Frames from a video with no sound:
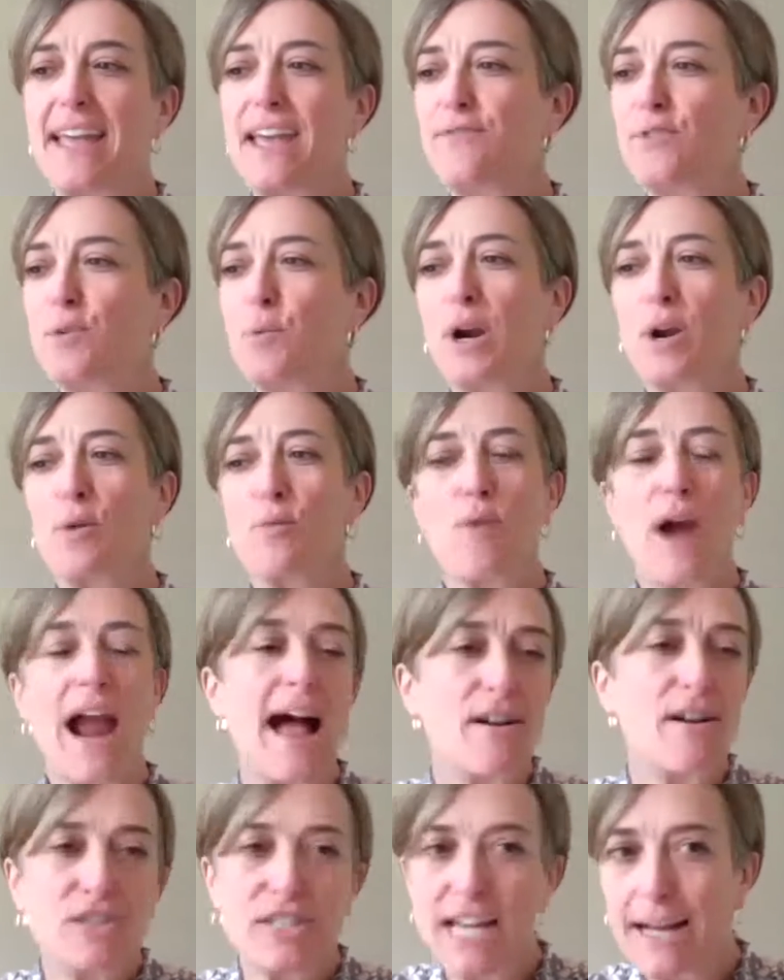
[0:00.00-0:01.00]
if you want to
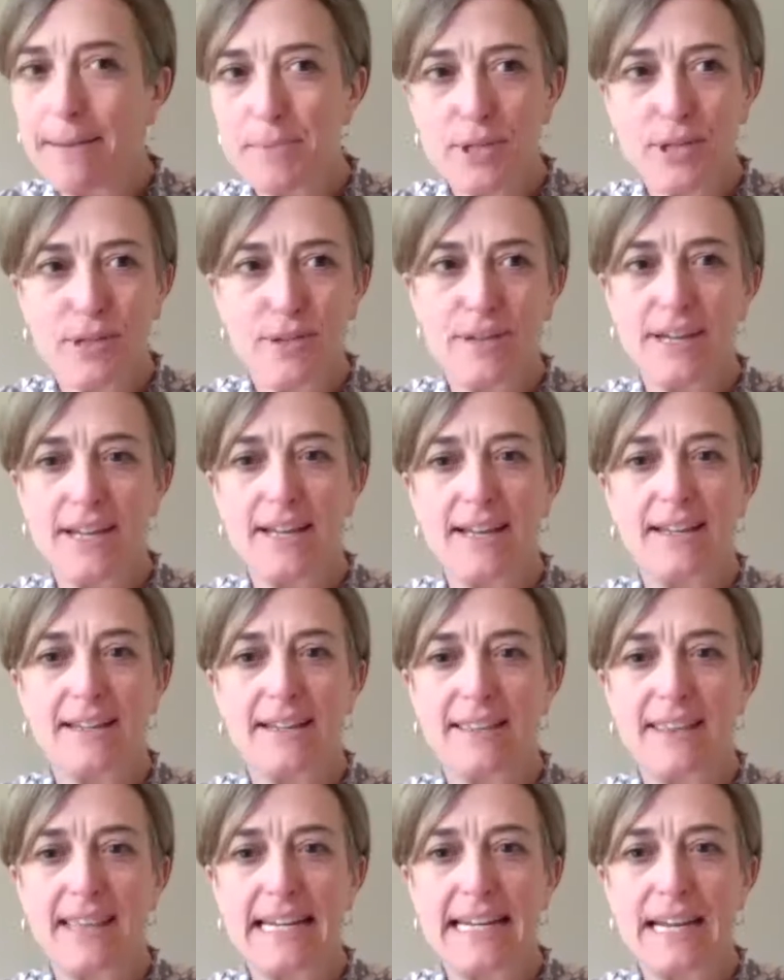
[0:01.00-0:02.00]
round up to
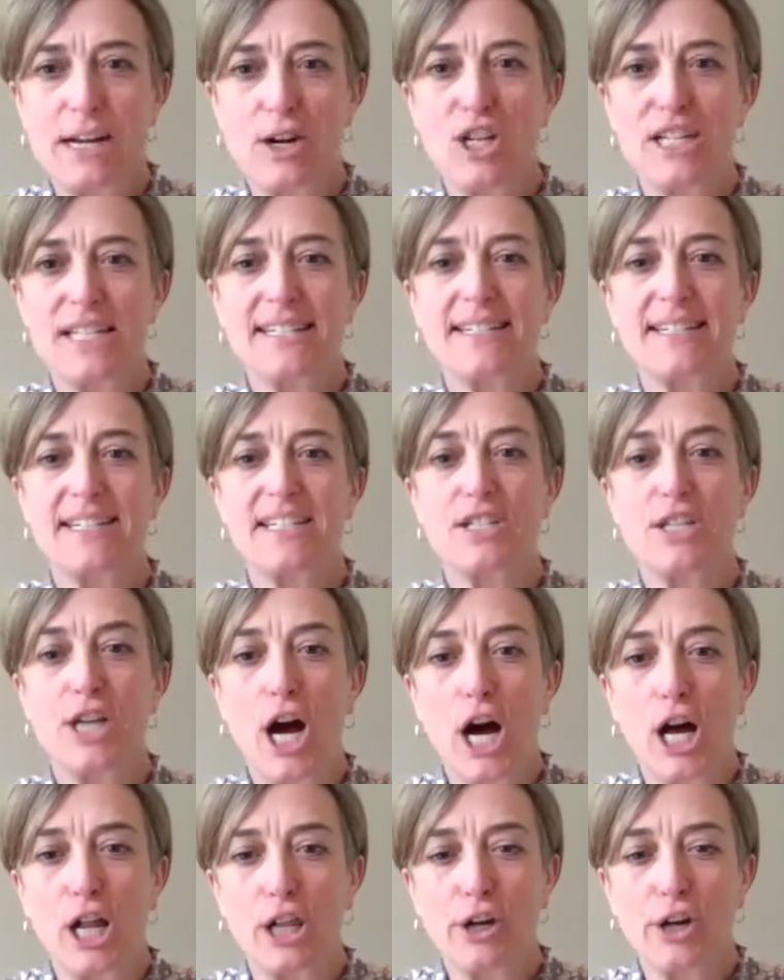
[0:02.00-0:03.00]
the nearest
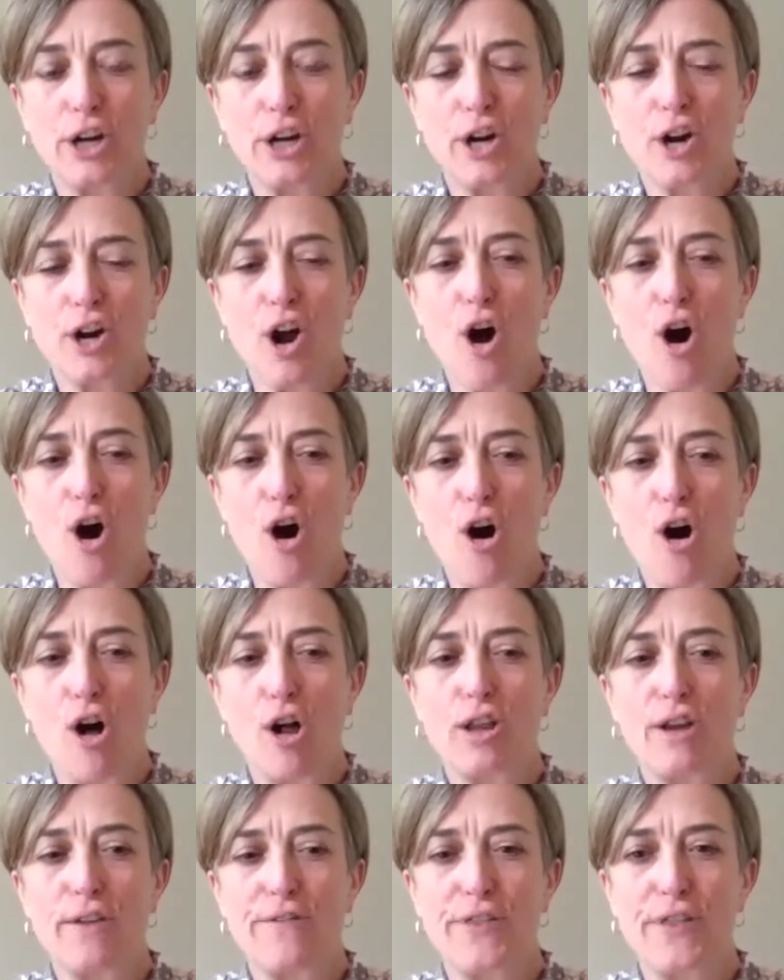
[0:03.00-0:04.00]
dollar,
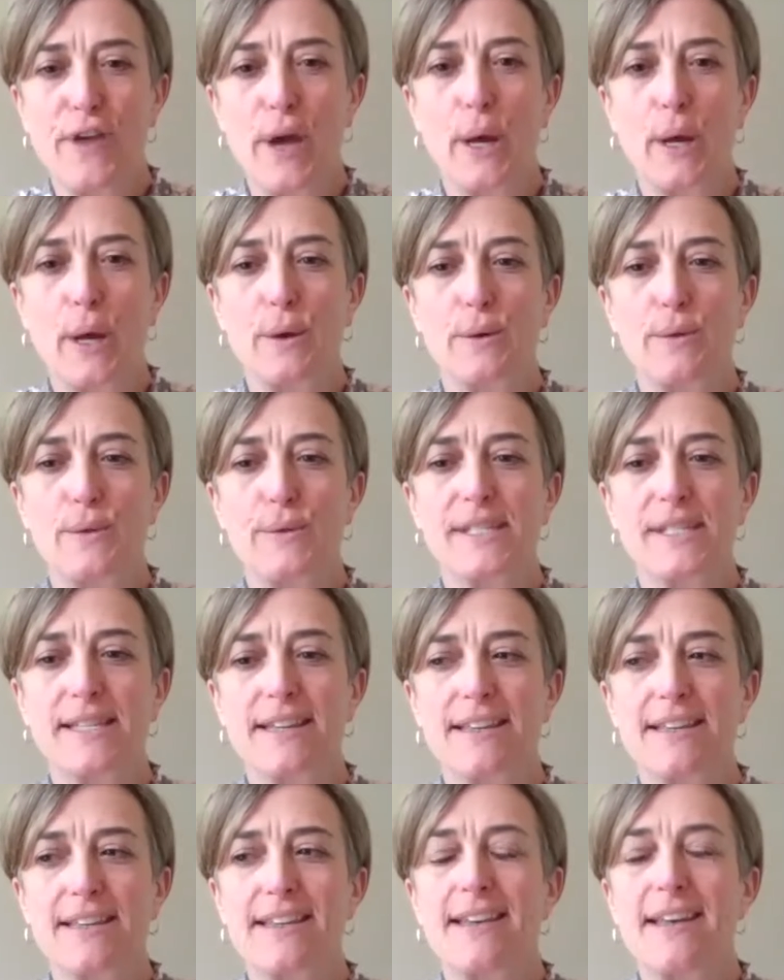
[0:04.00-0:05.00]
all of those
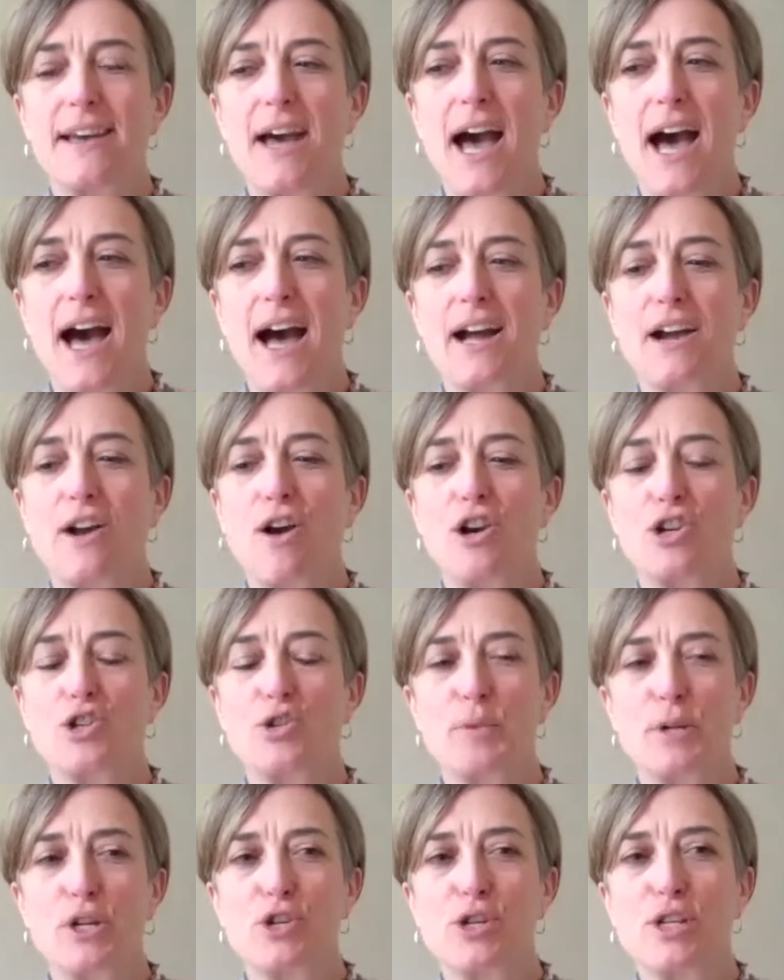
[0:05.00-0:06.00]

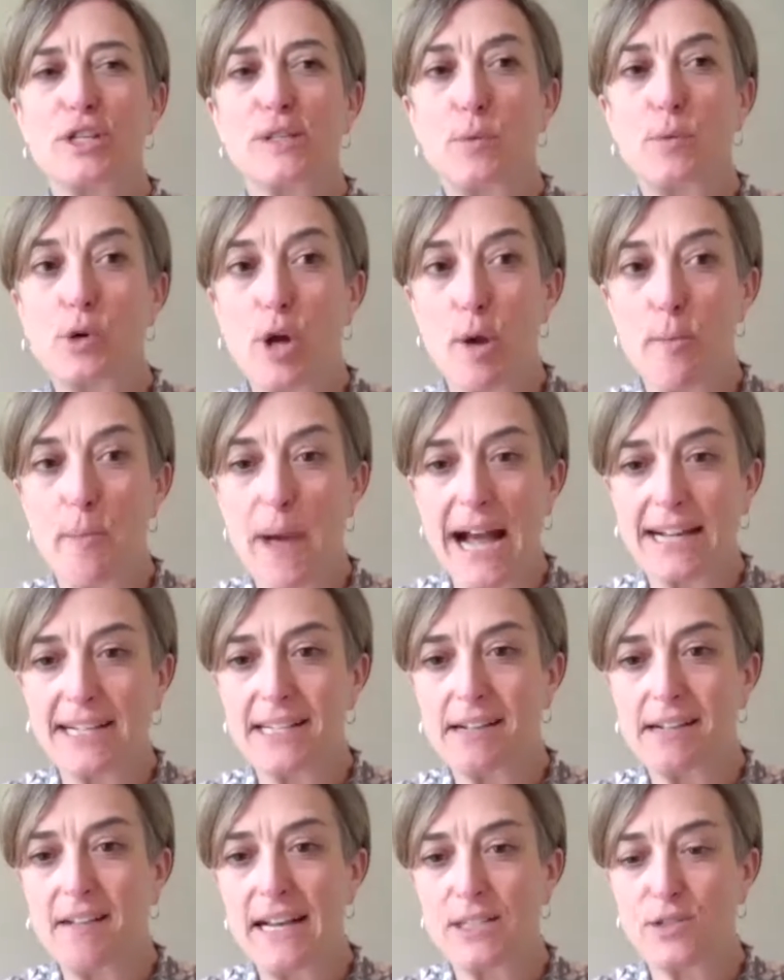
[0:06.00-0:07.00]
contributions will go back
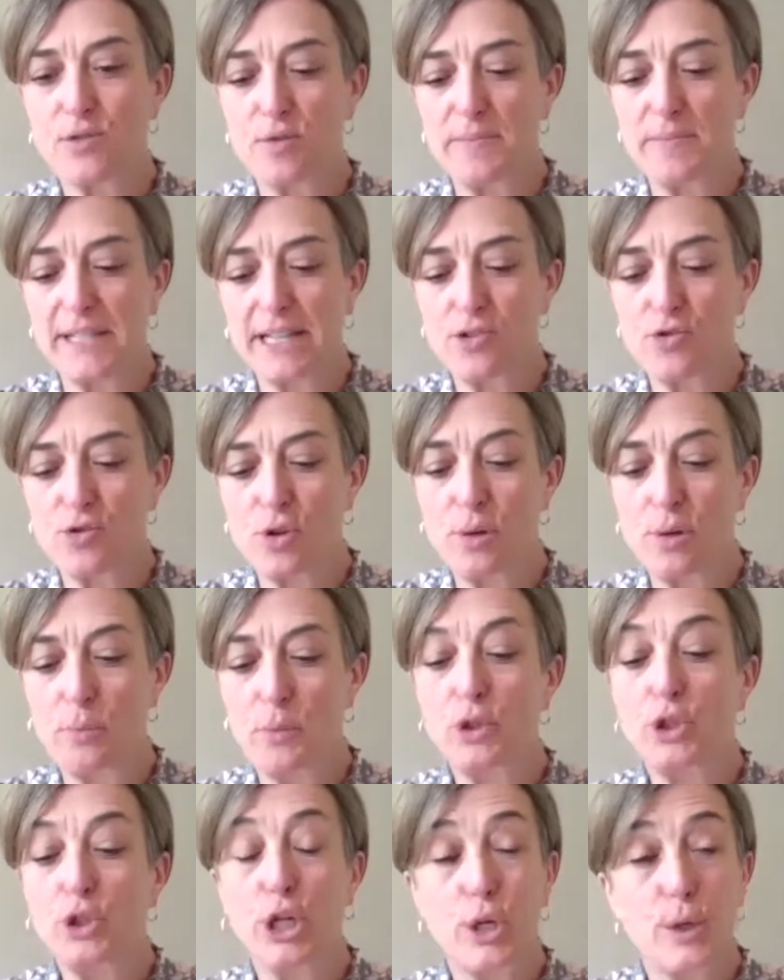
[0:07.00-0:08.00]
to Classroom Central, and
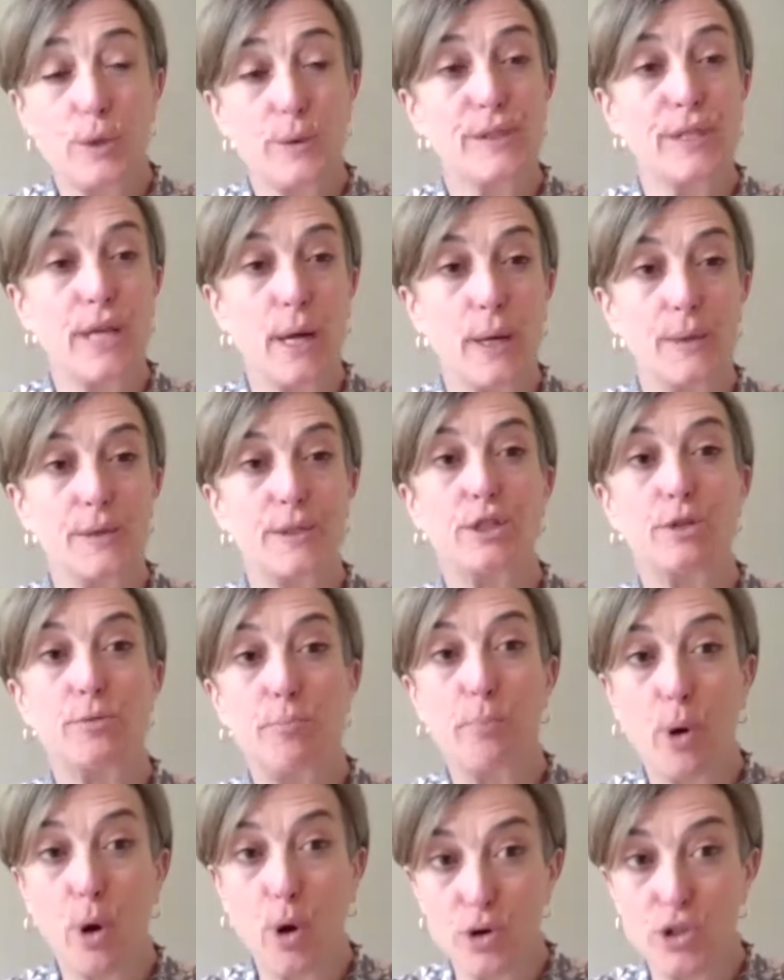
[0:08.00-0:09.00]
we'll use those to
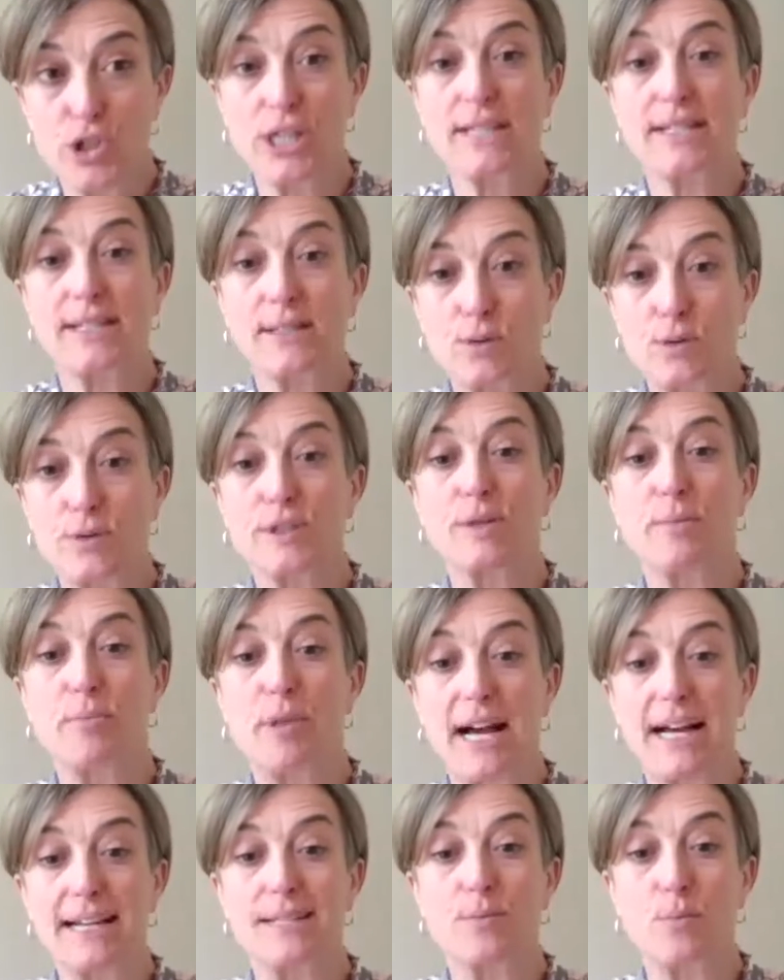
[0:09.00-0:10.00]
purchase school
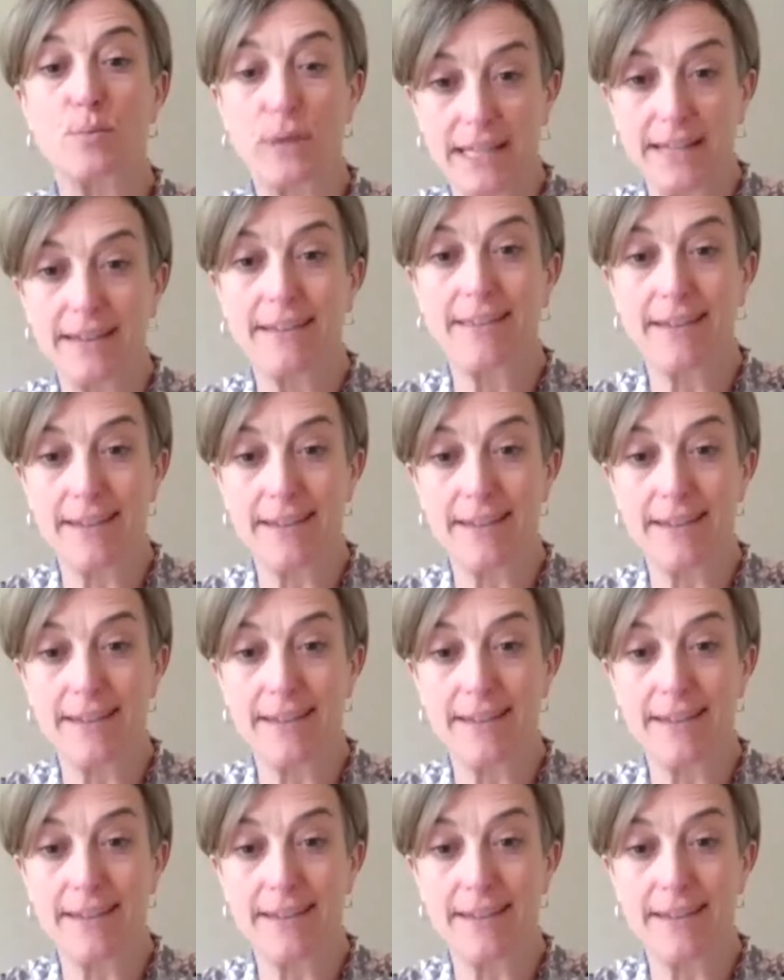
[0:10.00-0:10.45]
supplies with.